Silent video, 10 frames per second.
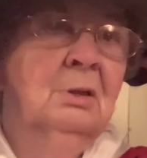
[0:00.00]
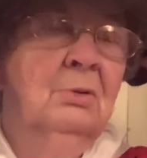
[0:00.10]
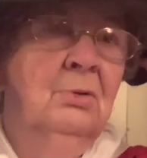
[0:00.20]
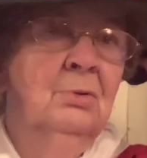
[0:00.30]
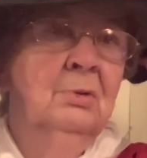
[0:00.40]
the
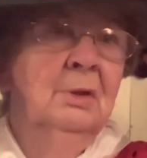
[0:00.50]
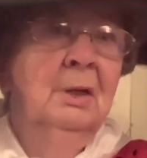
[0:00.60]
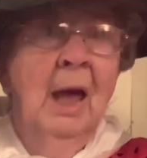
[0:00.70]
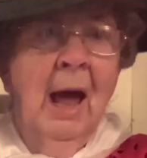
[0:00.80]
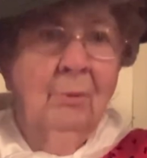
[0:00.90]
Lord.
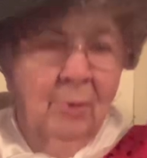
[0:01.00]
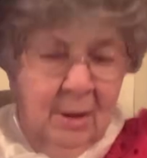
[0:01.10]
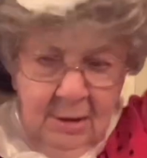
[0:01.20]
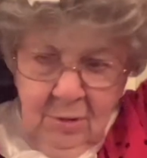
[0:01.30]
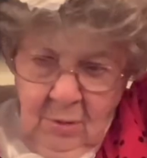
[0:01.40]
I
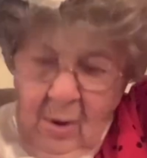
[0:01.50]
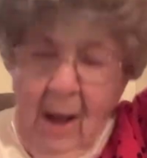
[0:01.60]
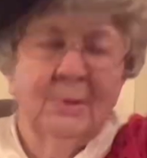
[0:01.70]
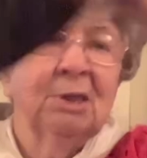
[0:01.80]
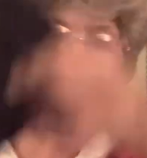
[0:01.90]
really do.
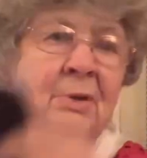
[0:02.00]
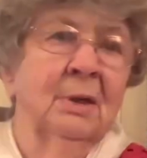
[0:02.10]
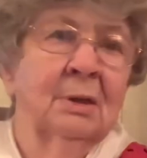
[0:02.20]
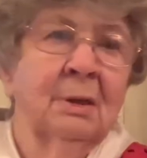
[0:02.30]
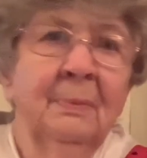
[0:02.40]
I'm
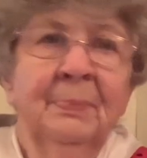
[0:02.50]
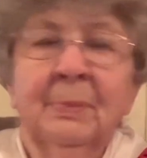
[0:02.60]
serious.